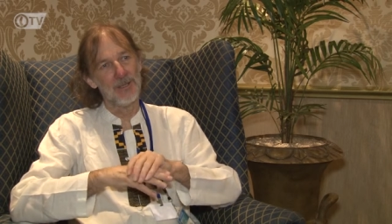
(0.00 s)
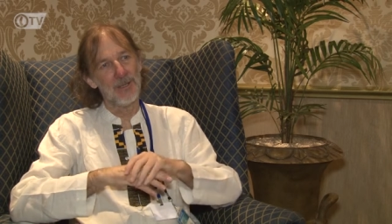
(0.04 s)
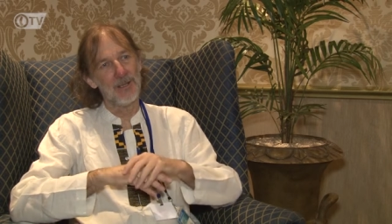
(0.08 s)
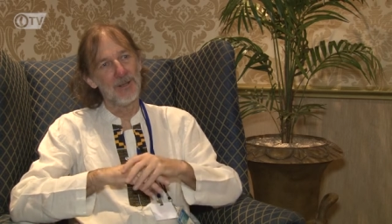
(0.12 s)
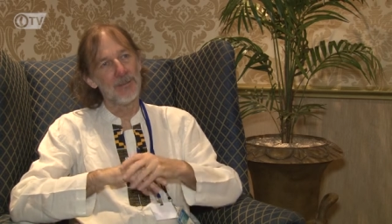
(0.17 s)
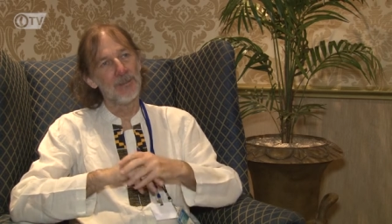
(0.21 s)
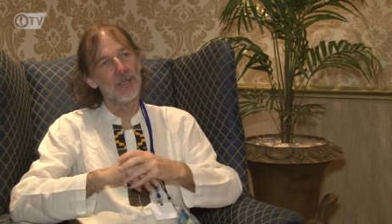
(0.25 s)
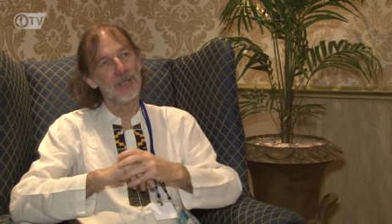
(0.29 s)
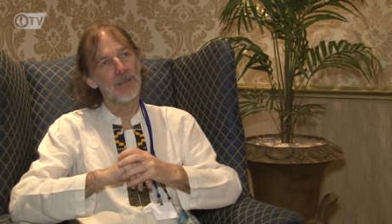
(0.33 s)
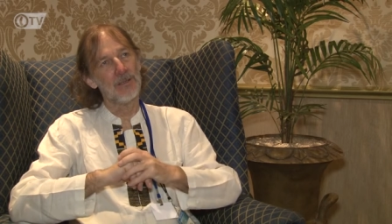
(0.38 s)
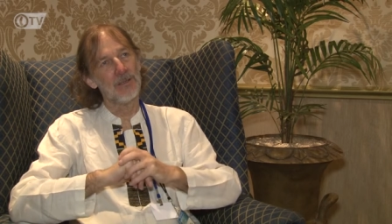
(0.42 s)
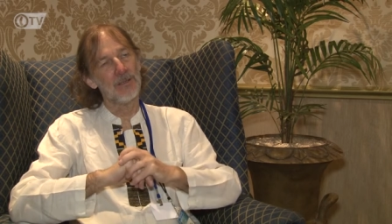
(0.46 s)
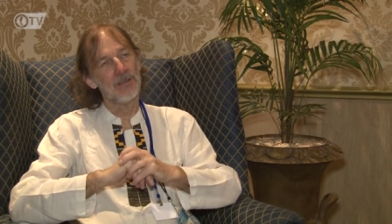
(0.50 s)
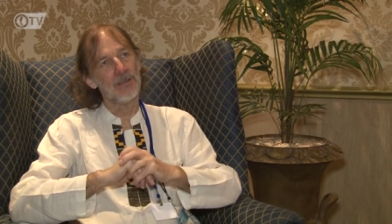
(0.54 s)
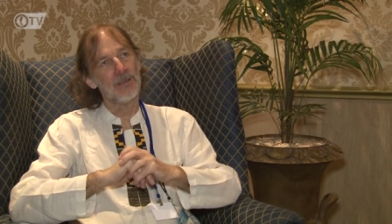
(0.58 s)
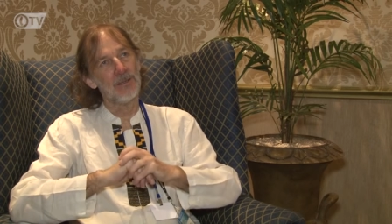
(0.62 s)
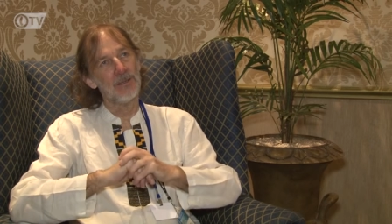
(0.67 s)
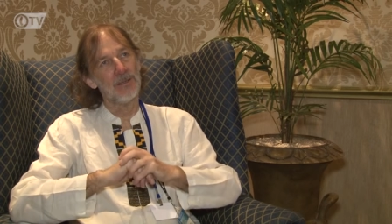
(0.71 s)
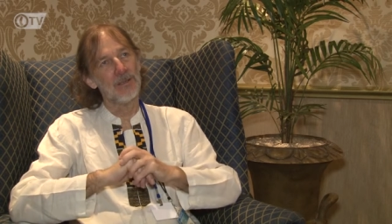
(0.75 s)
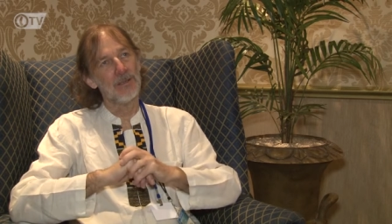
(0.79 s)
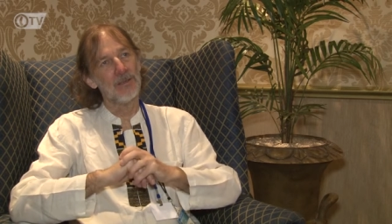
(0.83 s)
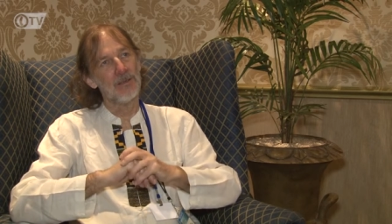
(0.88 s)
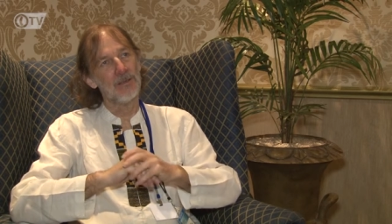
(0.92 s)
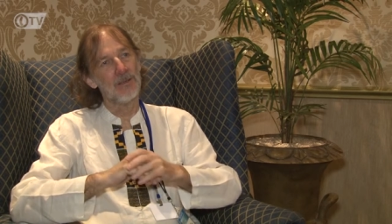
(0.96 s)
I mean,
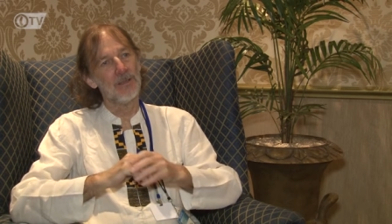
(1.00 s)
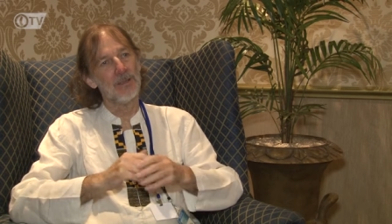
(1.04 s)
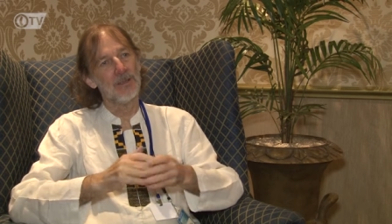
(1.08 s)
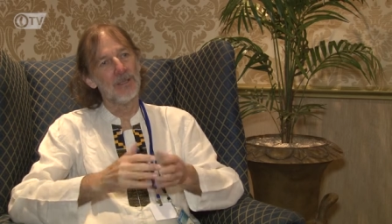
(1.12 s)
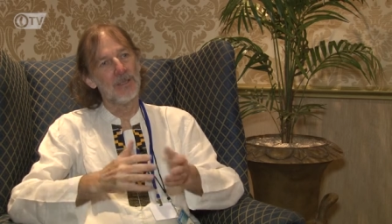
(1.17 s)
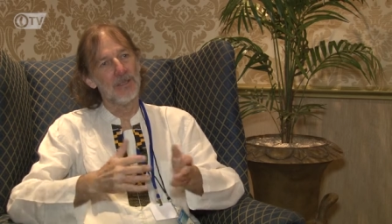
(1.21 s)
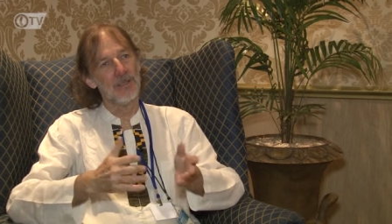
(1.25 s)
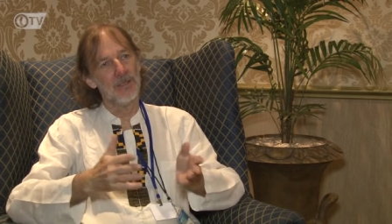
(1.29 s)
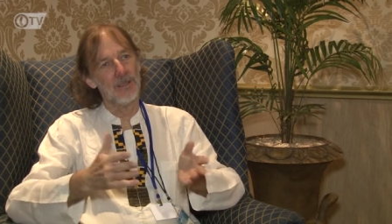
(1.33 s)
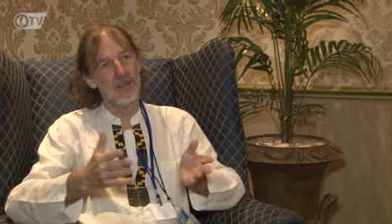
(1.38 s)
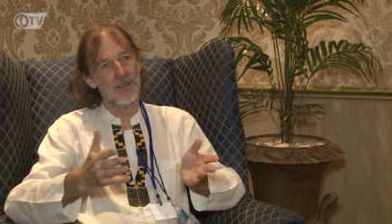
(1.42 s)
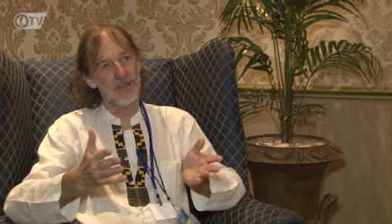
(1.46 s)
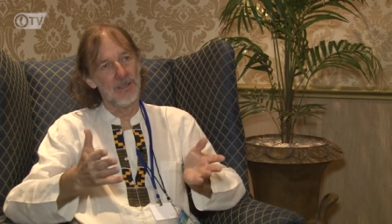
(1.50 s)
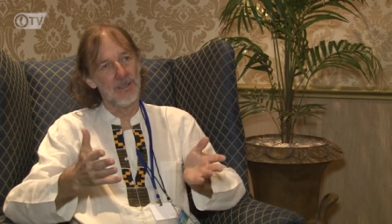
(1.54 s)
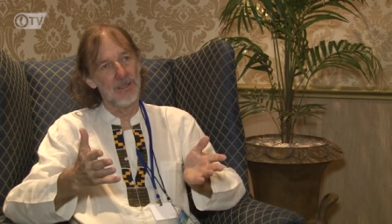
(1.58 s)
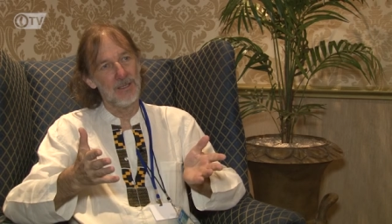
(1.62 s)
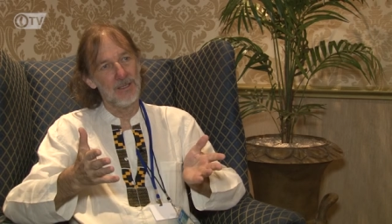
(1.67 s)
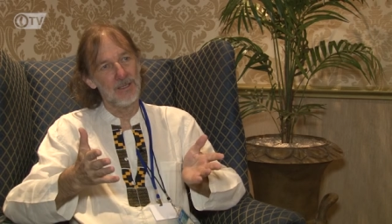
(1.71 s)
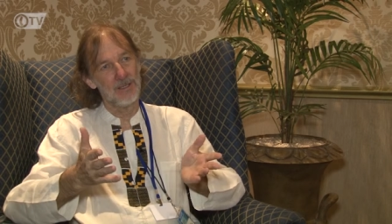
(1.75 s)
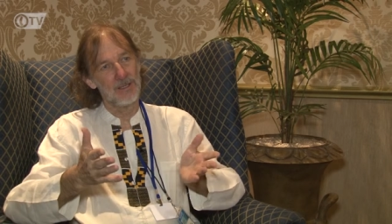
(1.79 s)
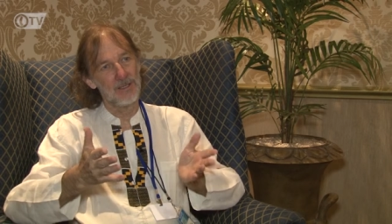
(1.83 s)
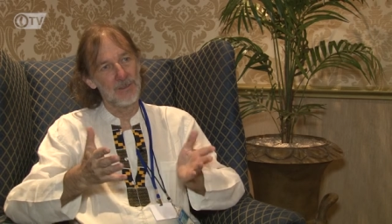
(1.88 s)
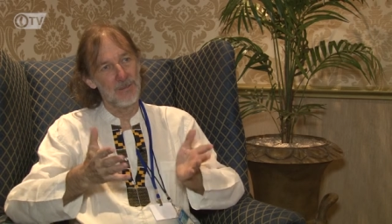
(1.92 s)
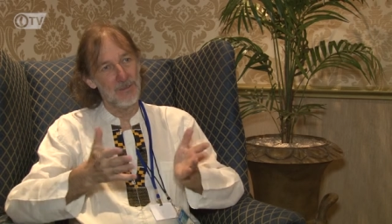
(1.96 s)

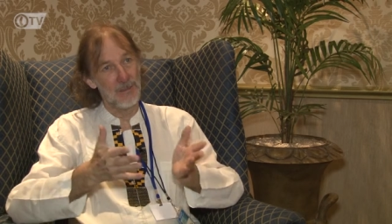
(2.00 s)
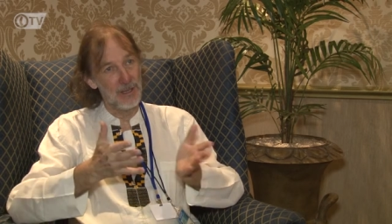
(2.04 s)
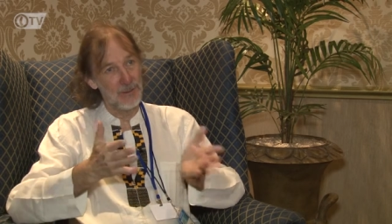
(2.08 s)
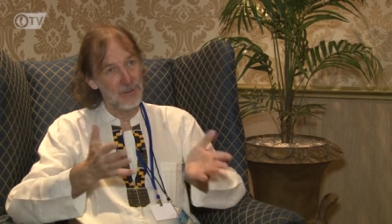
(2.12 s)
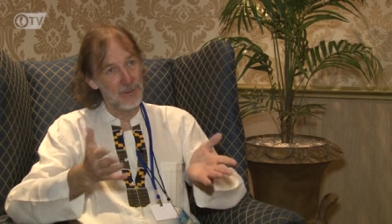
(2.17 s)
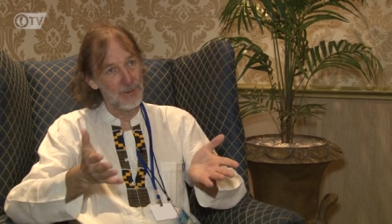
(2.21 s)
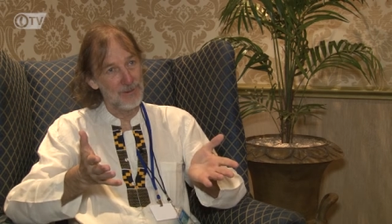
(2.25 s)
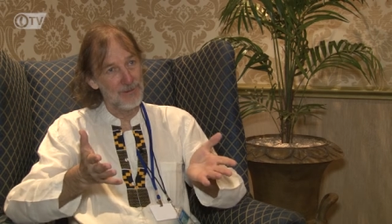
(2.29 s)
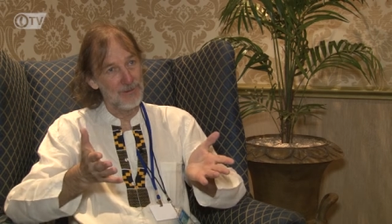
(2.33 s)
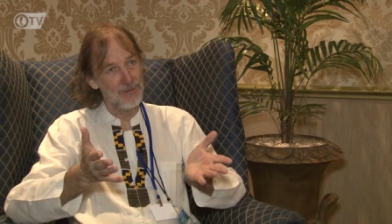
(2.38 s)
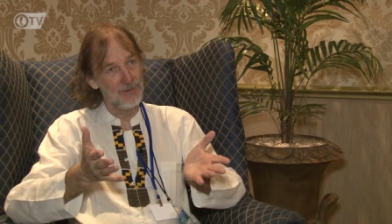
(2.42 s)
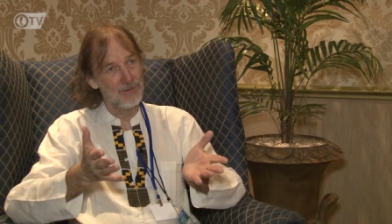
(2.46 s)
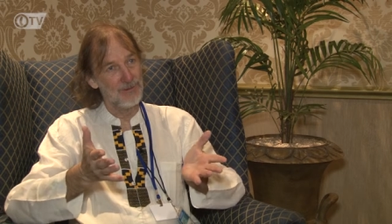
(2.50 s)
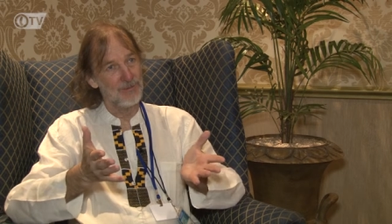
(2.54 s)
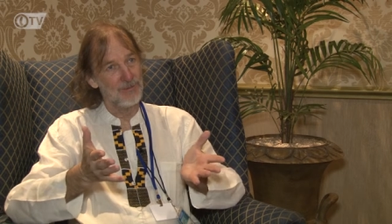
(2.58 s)
in Zimbabwe,